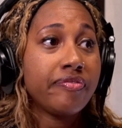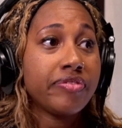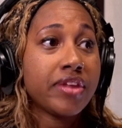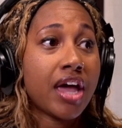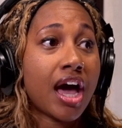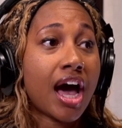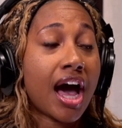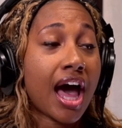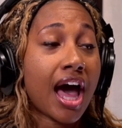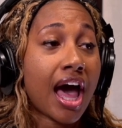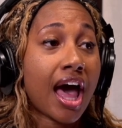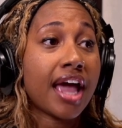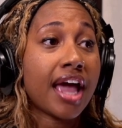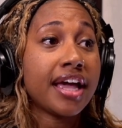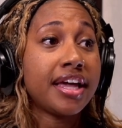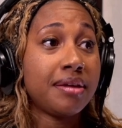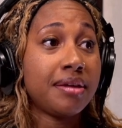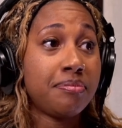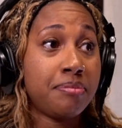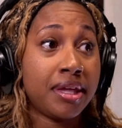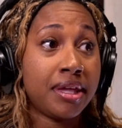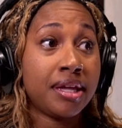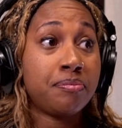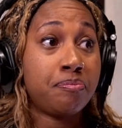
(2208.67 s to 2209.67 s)
I
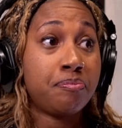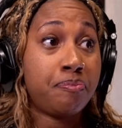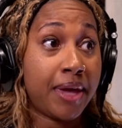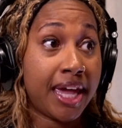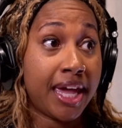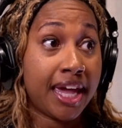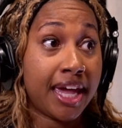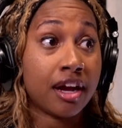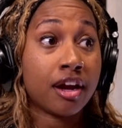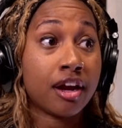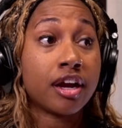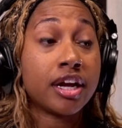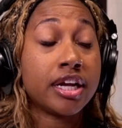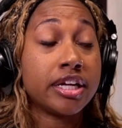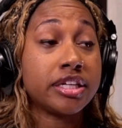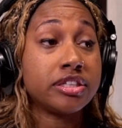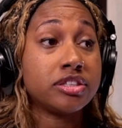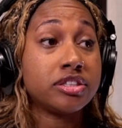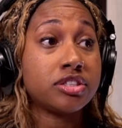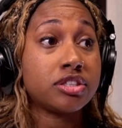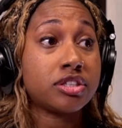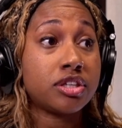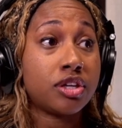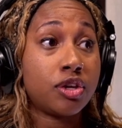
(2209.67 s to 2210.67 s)
commend
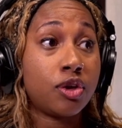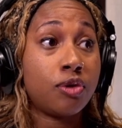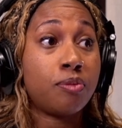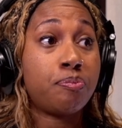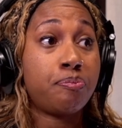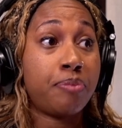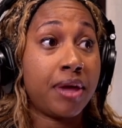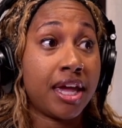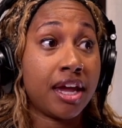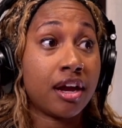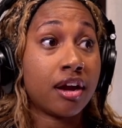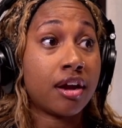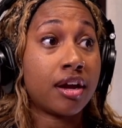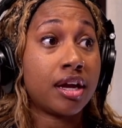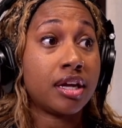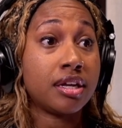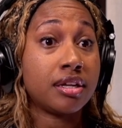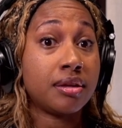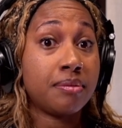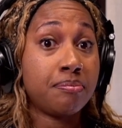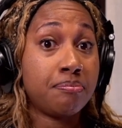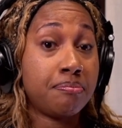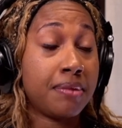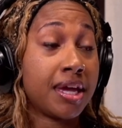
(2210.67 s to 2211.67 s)
parents who parent
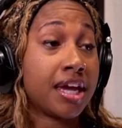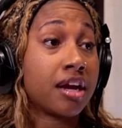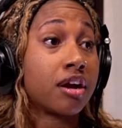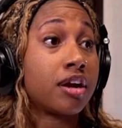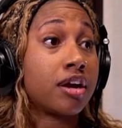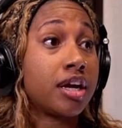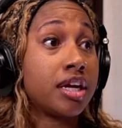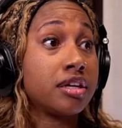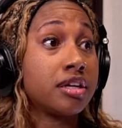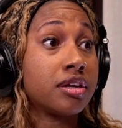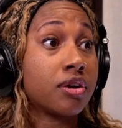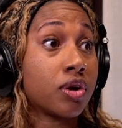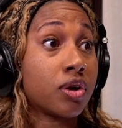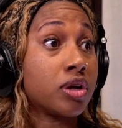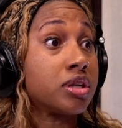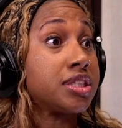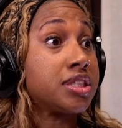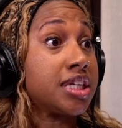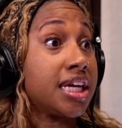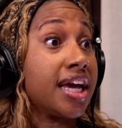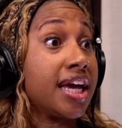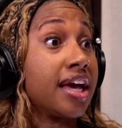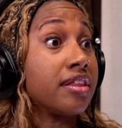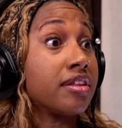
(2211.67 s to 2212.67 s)
married or
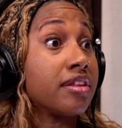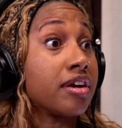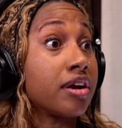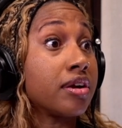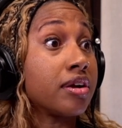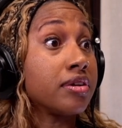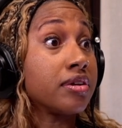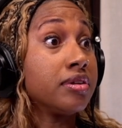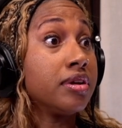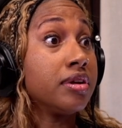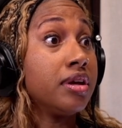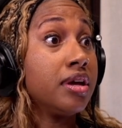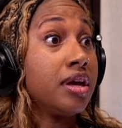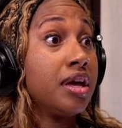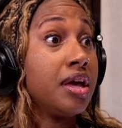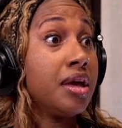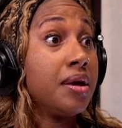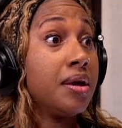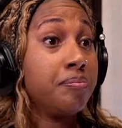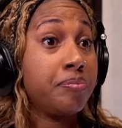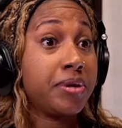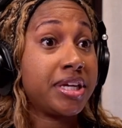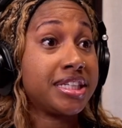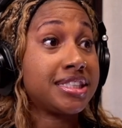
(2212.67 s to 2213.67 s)
together,
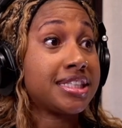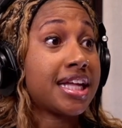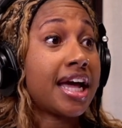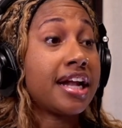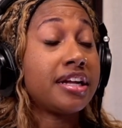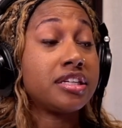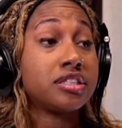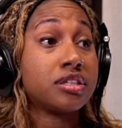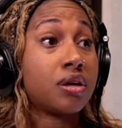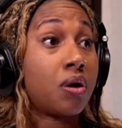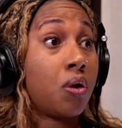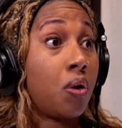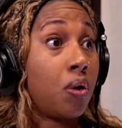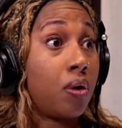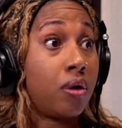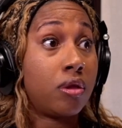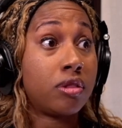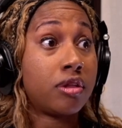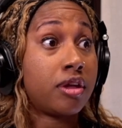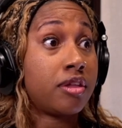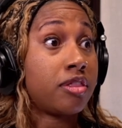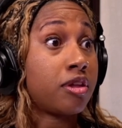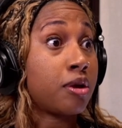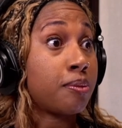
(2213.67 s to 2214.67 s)
because that is a whole
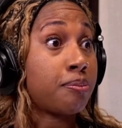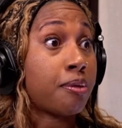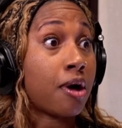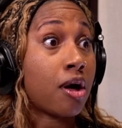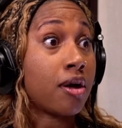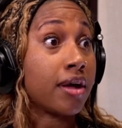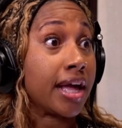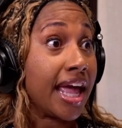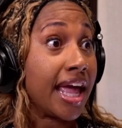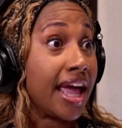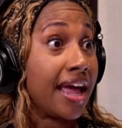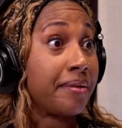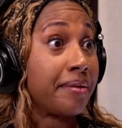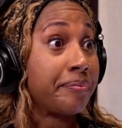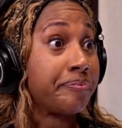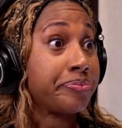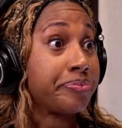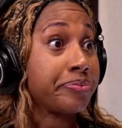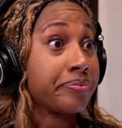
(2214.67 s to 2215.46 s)
other ball game.